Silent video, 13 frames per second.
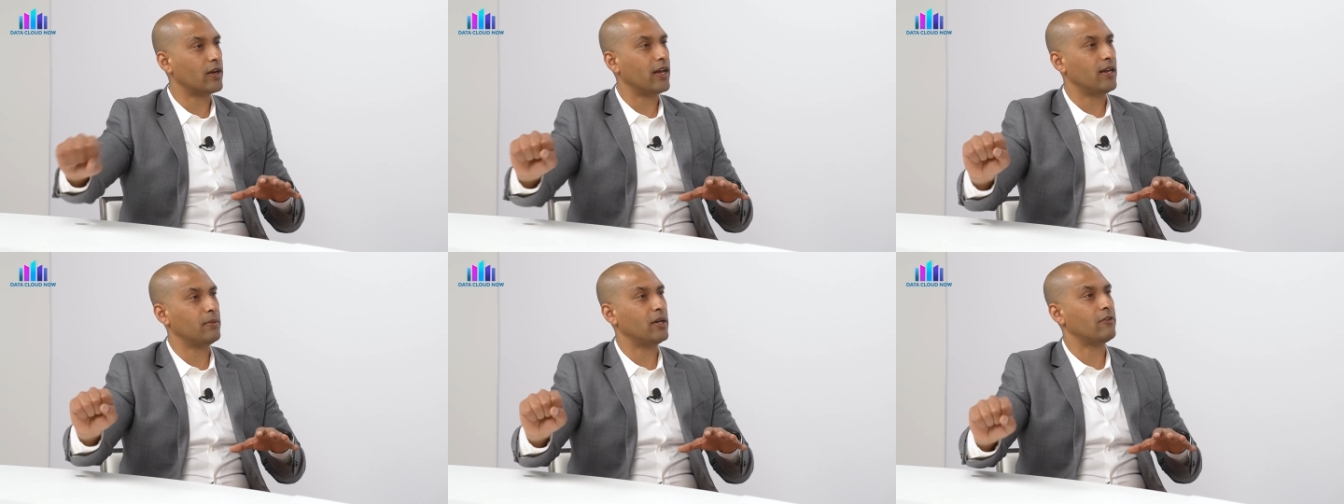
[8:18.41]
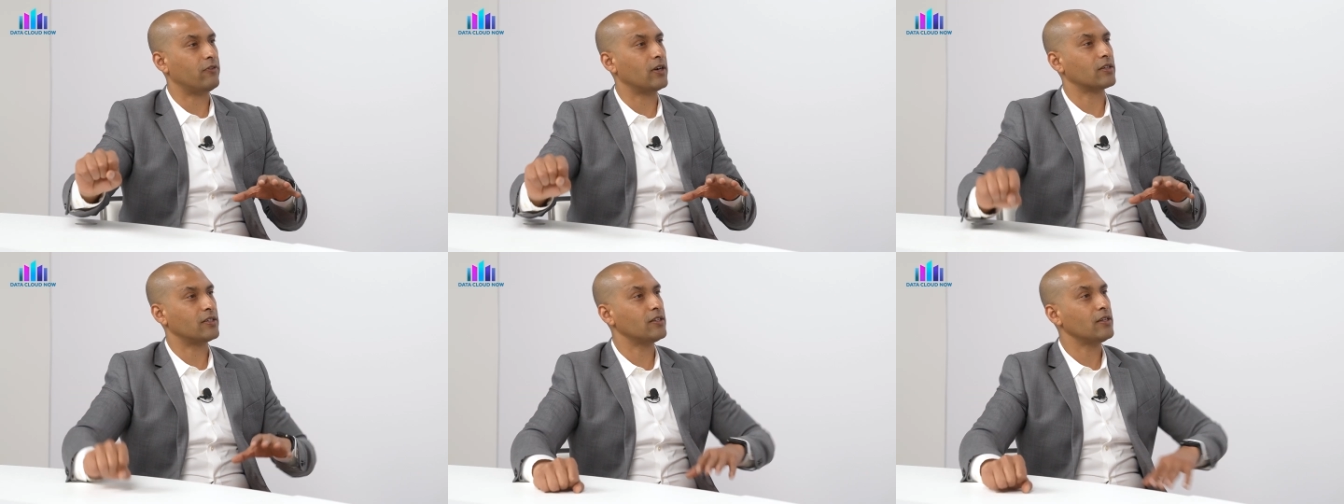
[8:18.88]
an ML
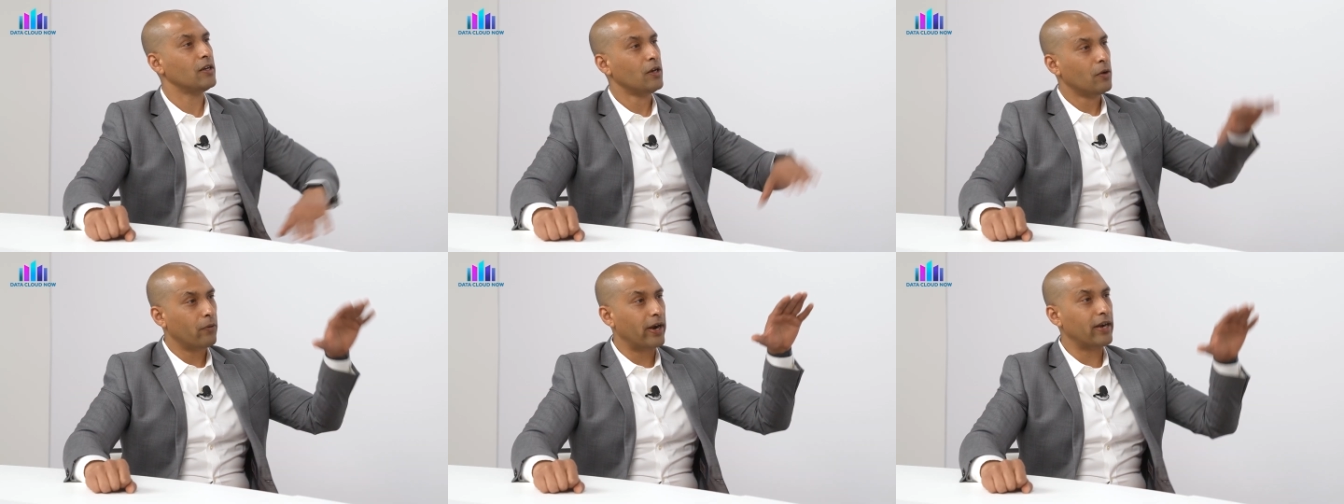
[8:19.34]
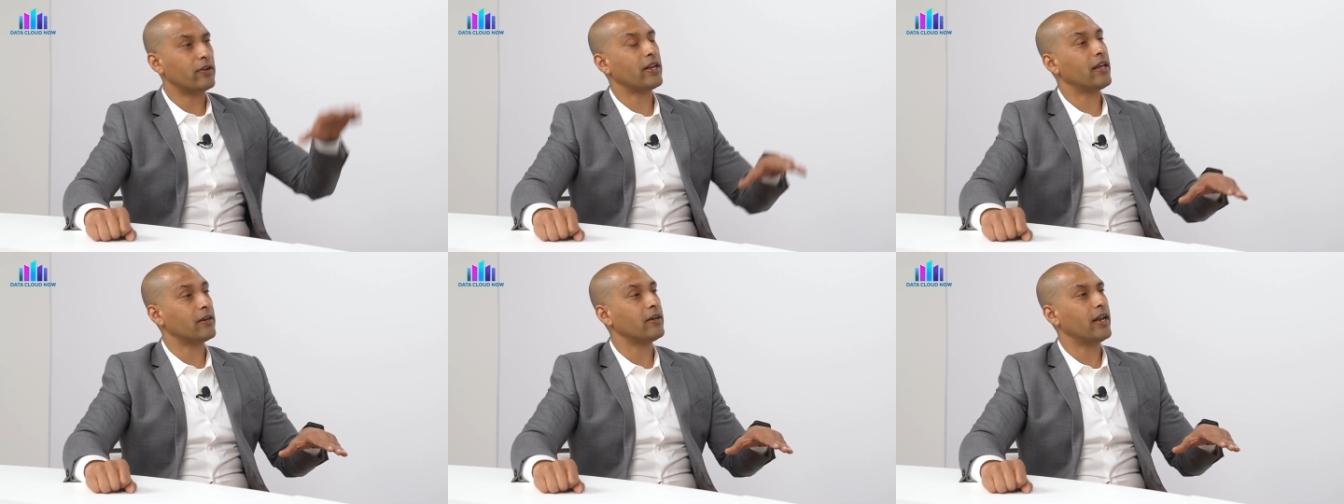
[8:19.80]
function. Where do you
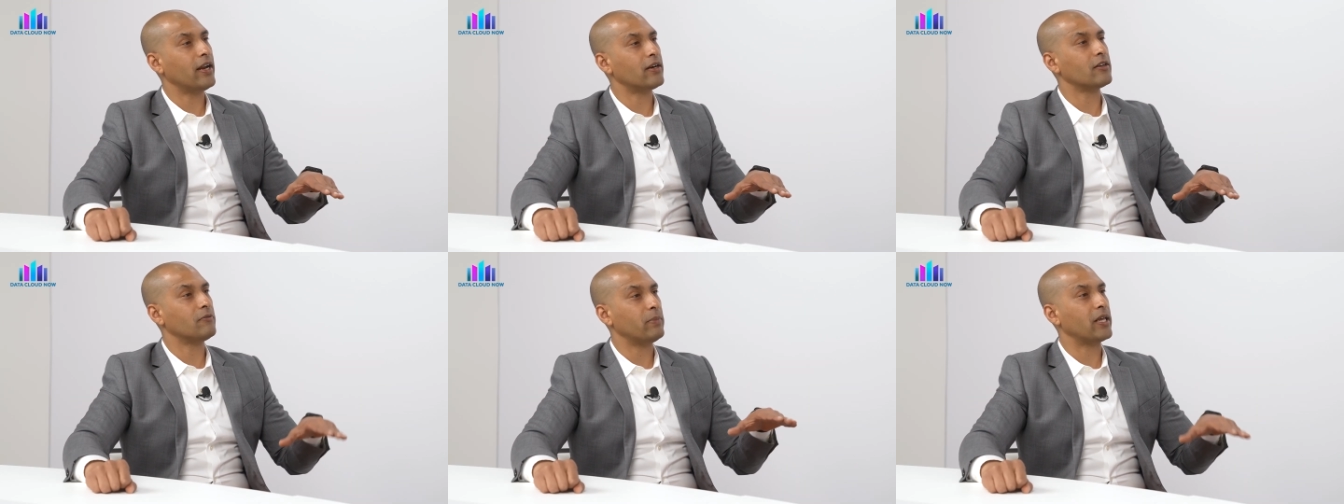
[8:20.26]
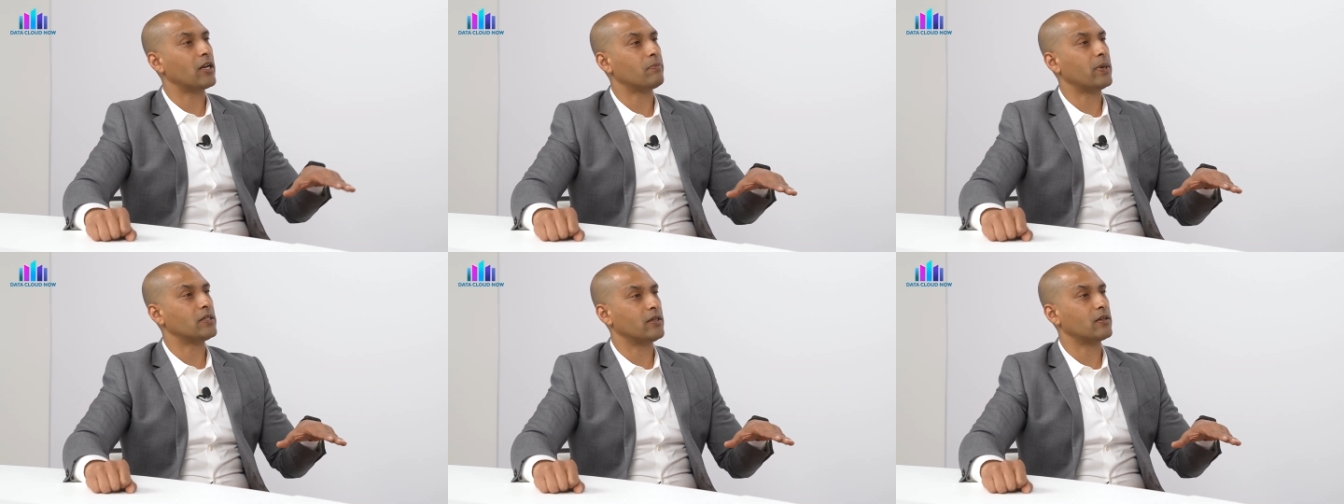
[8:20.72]
need a narrative made up
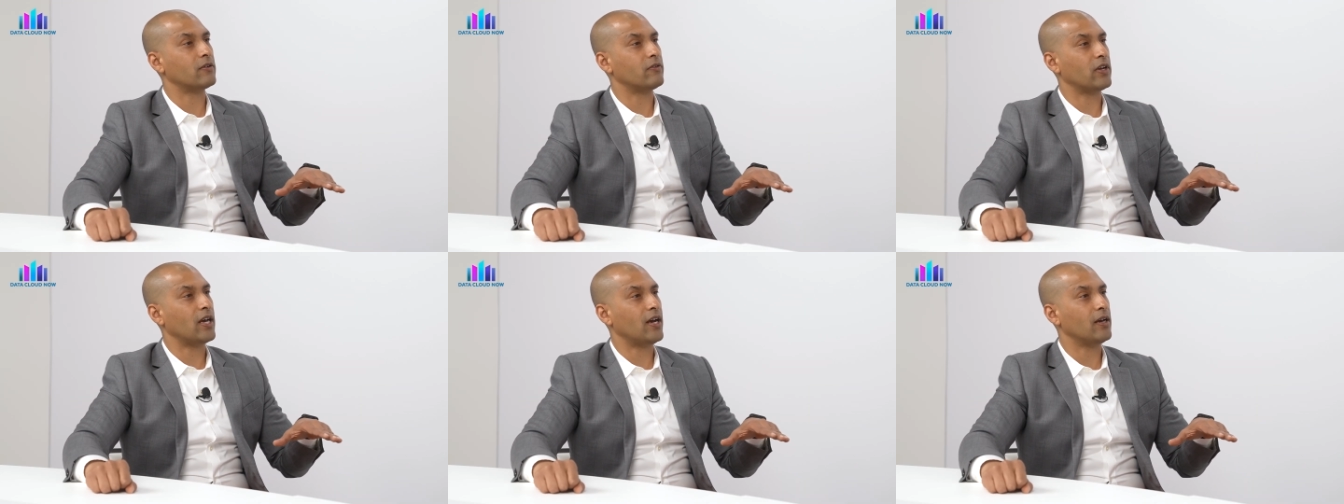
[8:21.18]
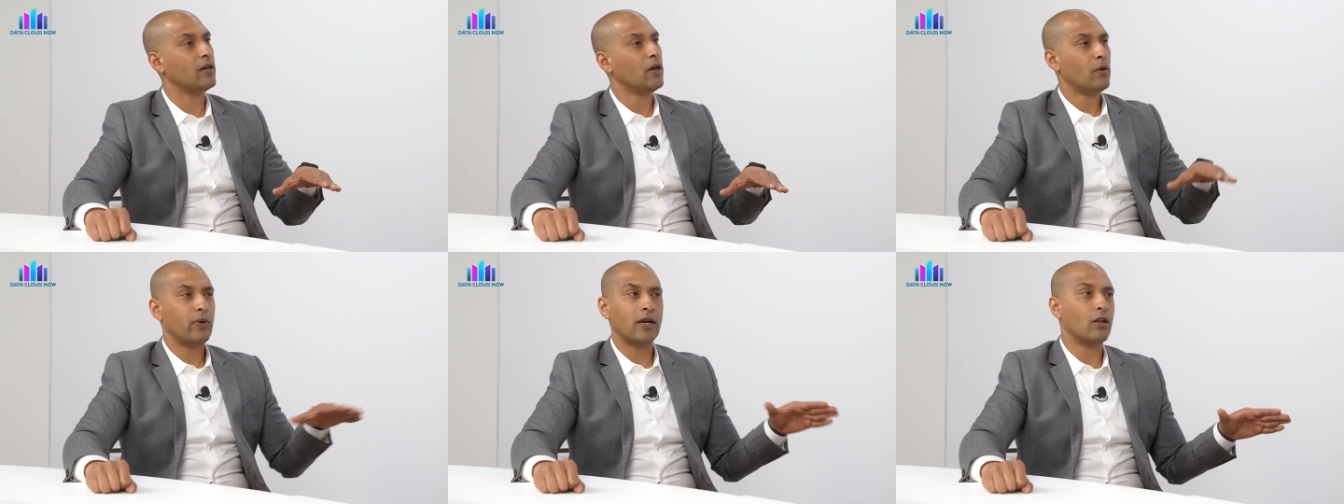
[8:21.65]
by generative AI,
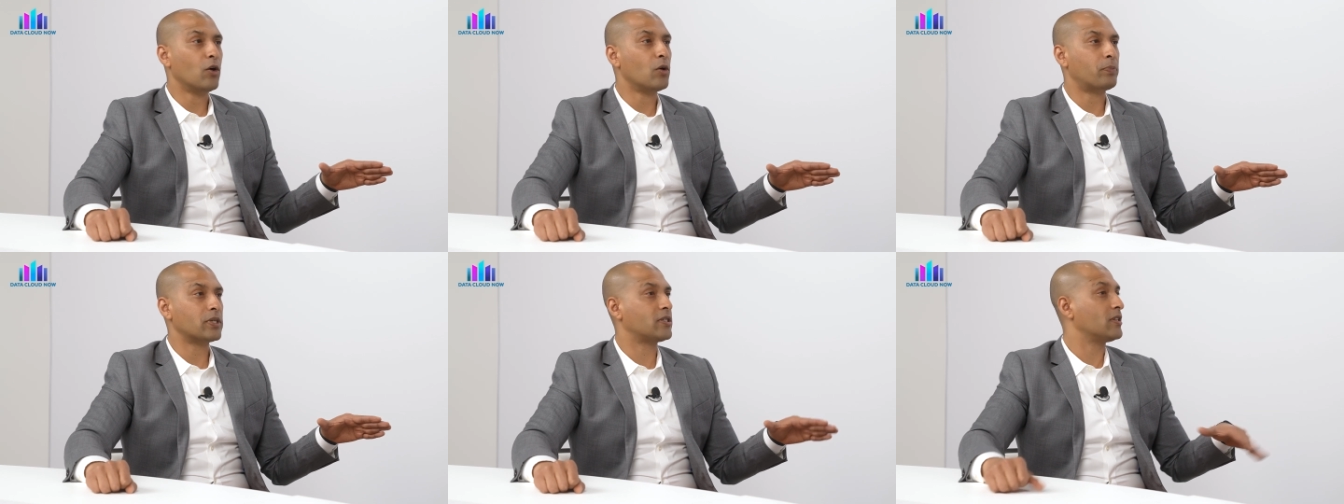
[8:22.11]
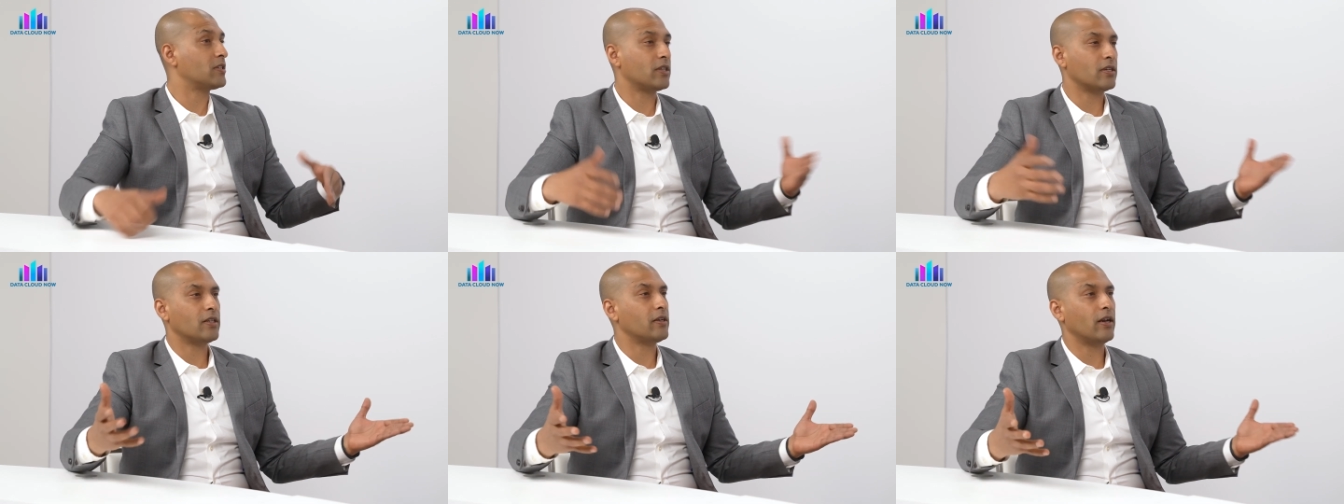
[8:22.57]
where low
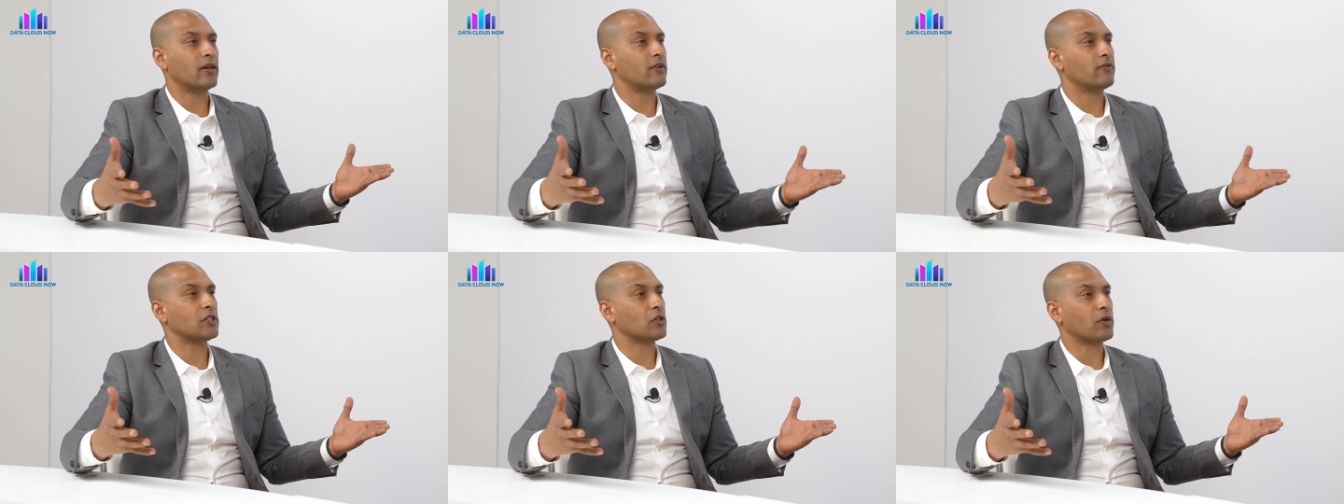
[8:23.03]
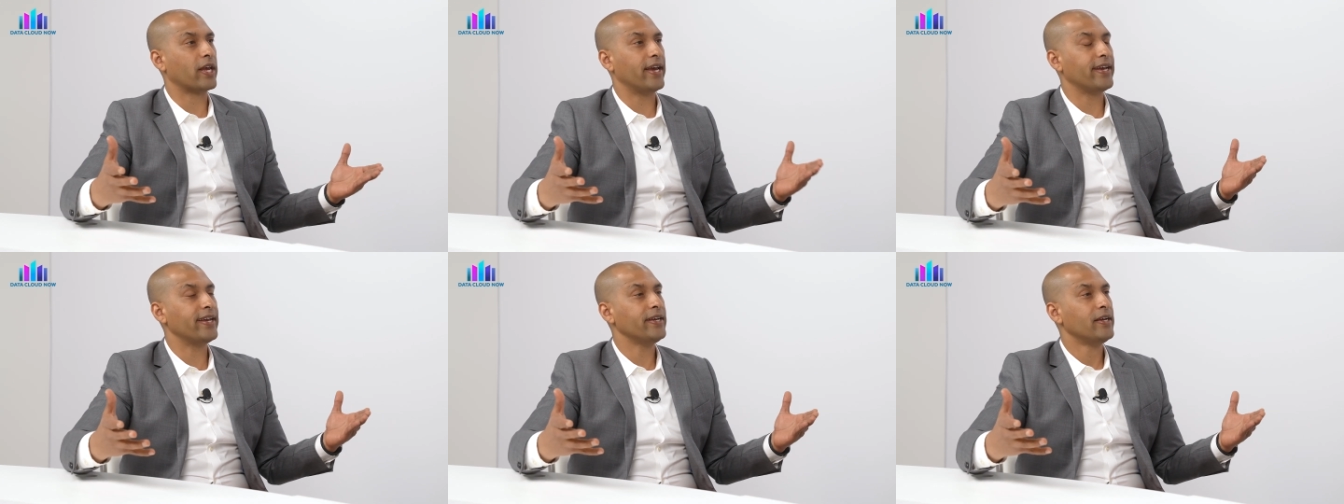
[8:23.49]
precision and the narrative is
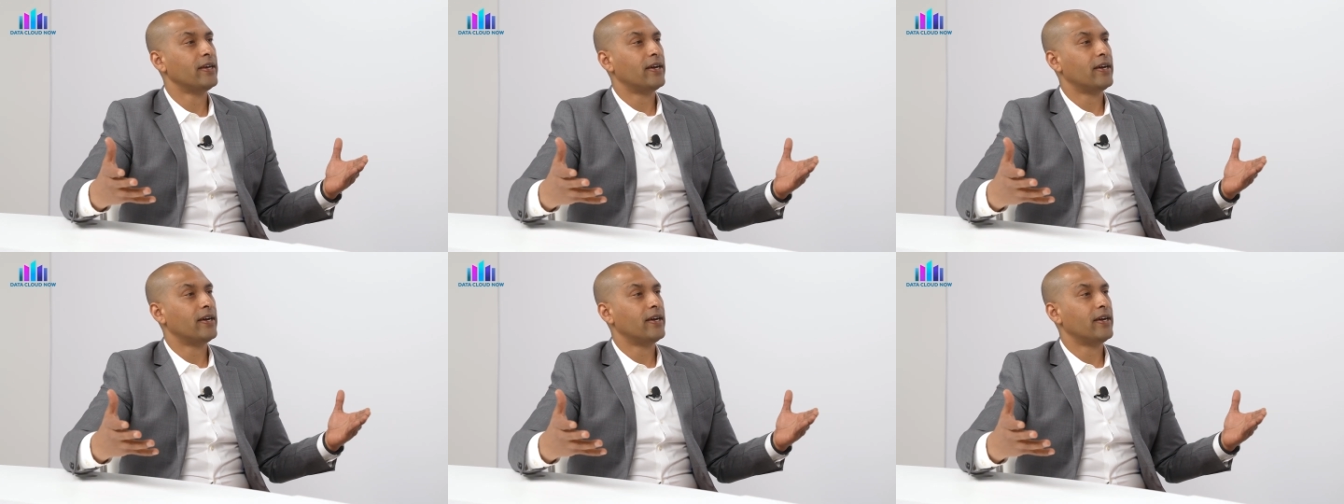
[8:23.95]
okay.